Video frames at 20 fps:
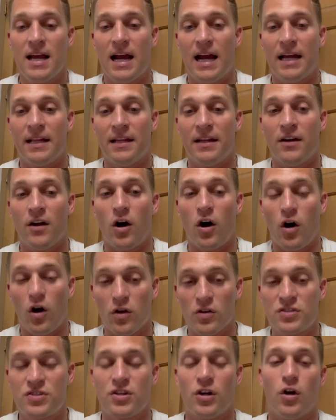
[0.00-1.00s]
And then
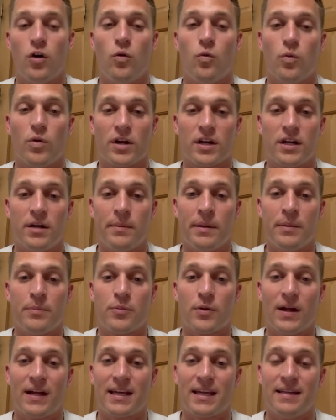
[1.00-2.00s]
also we're gonna be
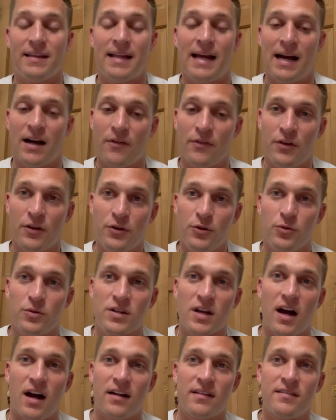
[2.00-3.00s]
breaking down the new
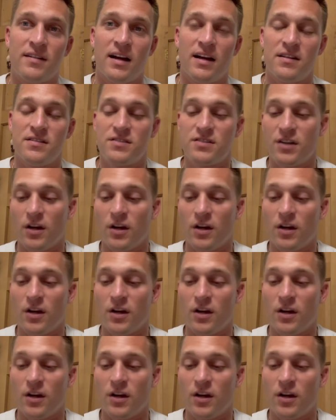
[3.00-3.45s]
contest.